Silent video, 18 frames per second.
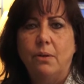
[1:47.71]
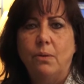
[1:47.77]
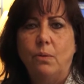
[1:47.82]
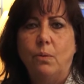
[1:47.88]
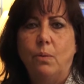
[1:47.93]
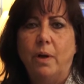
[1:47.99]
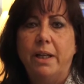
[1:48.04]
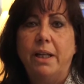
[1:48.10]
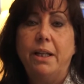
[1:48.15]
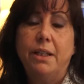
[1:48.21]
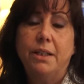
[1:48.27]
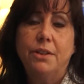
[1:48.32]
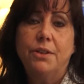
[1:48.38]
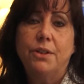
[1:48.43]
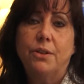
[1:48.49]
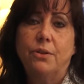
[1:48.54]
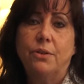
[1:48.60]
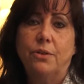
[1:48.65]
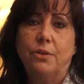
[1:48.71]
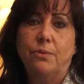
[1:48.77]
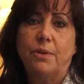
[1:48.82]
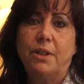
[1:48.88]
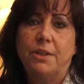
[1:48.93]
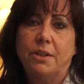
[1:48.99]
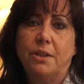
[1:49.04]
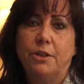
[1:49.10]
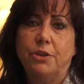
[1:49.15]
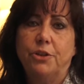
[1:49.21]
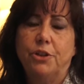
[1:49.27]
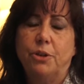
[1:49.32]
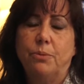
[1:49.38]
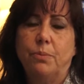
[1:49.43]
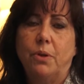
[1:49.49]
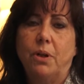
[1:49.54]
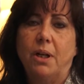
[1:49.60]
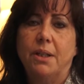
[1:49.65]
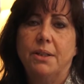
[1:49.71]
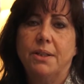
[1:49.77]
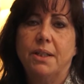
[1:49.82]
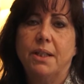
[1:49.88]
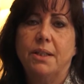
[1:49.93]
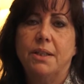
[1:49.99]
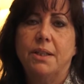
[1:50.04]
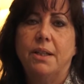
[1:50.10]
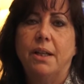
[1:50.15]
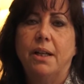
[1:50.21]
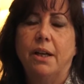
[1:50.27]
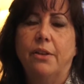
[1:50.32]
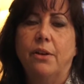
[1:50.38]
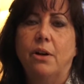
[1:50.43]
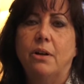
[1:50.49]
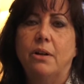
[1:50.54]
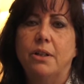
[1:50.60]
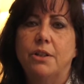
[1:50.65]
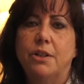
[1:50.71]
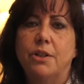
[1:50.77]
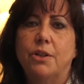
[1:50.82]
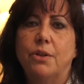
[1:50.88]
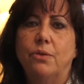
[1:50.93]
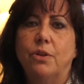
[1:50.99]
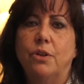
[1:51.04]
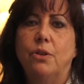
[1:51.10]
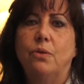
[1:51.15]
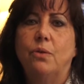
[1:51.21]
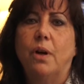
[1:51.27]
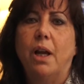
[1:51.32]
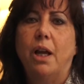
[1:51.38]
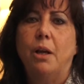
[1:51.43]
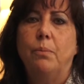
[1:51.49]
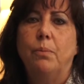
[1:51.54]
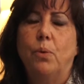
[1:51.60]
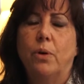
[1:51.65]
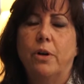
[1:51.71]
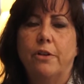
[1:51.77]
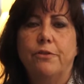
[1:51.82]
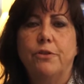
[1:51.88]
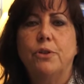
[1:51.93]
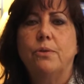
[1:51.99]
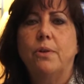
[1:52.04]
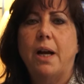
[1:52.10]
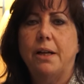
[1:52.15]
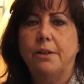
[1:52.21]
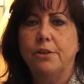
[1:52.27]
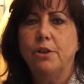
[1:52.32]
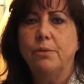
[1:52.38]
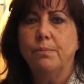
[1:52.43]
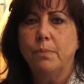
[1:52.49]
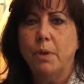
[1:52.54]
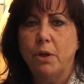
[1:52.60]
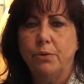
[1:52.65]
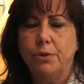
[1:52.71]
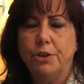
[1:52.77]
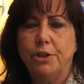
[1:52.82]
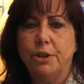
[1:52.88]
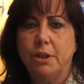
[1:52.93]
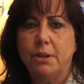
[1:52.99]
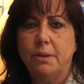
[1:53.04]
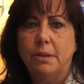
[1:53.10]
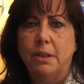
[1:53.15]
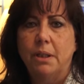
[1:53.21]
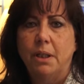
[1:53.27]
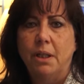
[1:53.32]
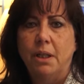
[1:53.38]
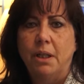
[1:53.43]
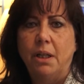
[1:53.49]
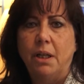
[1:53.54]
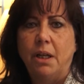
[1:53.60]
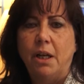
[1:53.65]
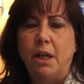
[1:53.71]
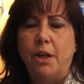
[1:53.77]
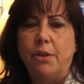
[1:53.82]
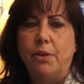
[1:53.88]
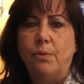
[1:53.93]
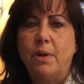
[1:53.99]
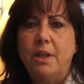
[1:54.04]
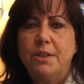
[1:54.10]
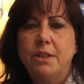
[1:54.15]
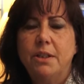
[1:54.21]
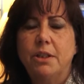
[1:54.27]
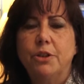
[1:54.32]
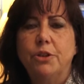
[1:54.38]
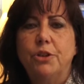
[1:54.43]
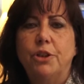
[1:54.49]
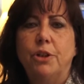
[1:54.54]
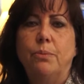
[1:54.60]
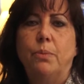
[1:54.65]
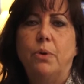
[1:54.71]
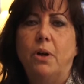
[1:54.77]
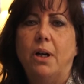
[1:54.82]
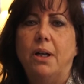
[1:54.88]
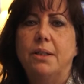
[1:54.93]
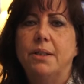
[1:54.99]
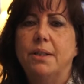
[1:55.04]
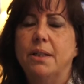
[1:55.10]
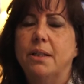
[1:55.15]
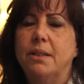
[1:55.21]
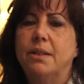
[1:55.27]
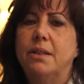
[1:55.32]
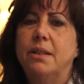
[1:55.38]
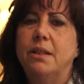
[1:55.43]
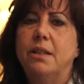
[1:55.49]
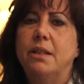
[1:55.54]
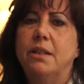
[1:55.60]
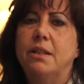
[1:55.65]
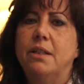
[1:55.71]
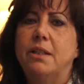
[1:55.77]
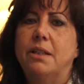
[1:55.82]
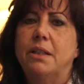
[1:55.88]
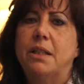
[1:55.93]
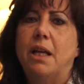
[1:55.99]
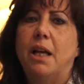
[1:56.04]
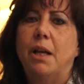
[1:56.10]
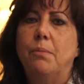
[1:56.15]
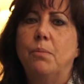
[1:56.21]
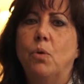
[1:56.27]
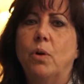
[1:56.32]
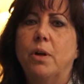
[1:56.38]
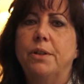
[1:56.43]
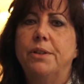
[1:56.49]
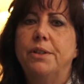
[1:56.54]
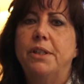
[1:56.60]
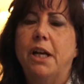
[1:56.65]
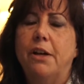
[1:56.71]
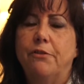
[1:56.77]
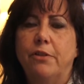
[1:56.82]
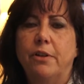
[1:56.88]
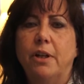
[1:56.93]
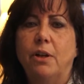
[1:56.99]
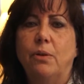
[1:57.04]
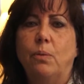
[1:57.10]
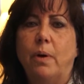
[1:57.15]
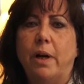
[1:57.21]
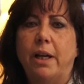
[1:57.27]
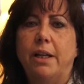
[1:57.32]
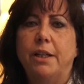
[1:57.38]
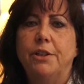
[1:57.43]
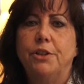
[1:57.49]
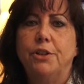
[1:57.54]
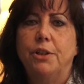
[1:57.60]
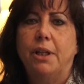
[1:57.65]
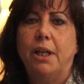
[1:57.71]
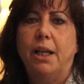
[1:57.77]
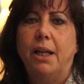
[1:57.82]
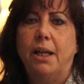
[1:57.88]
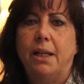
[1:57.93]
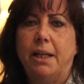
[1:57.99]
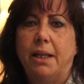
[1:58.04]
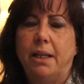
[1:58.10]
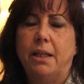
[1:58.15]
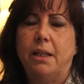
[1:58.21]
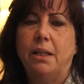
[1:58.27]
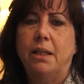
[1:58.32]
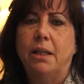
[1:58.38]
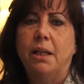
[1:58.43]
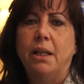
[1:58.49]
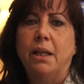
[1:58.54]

One is through the resolution process, the other is through a board of director motion. The resolution process is a more definite way to get it in.